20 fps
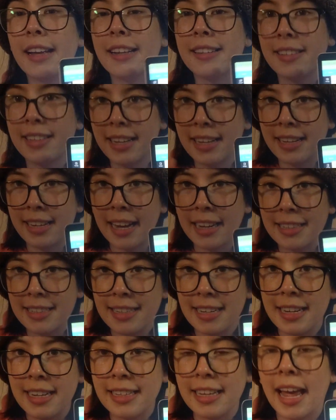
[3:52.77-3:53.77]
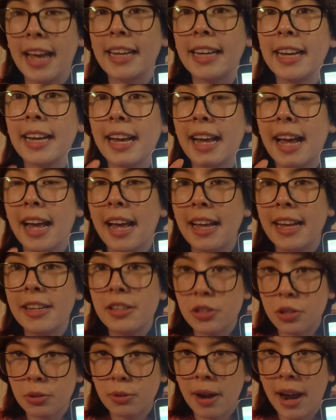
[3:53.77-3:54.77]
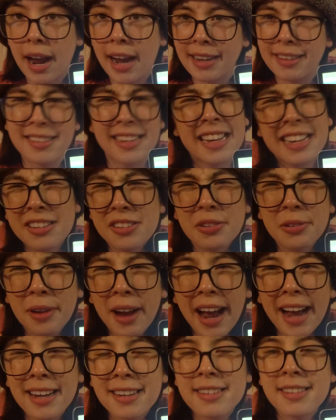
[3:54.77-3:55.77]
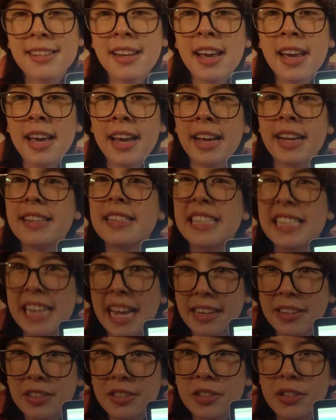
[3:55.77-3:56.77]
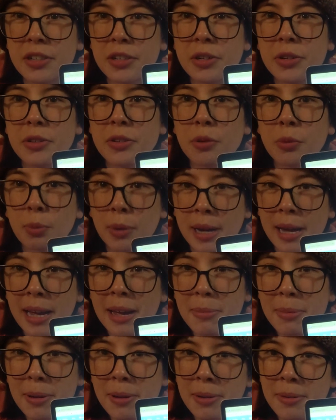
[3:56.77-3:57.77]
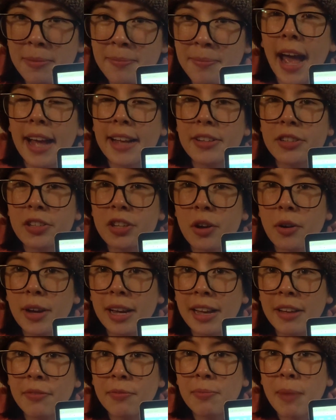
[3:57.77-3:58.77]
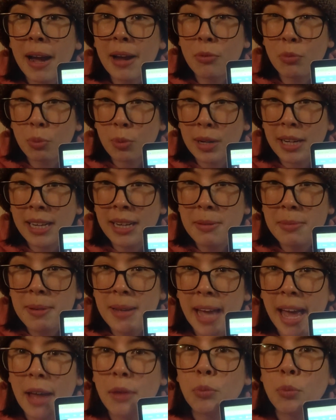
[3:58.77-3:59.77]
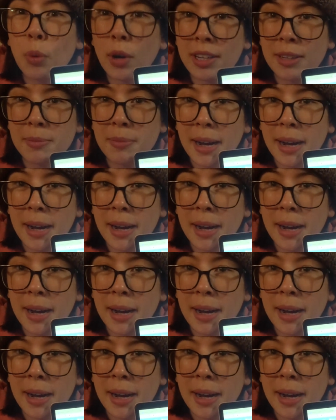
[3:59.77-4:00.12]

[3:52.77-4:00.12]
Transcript: is connected, like interacts. Interacts is next to the rib. And so if my rib and one of